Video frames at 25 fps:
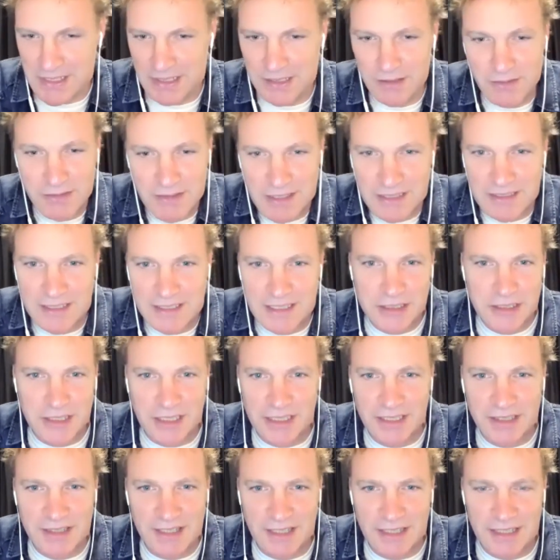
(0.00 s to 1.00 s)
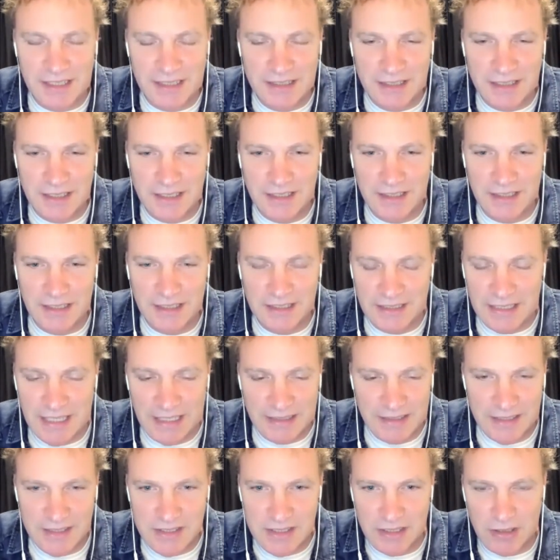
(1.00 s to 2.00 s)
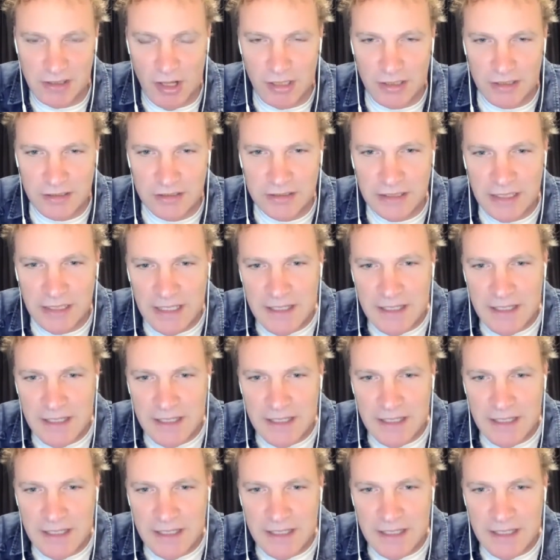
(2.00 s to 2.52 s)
I don't think there's anything in like this in Holland.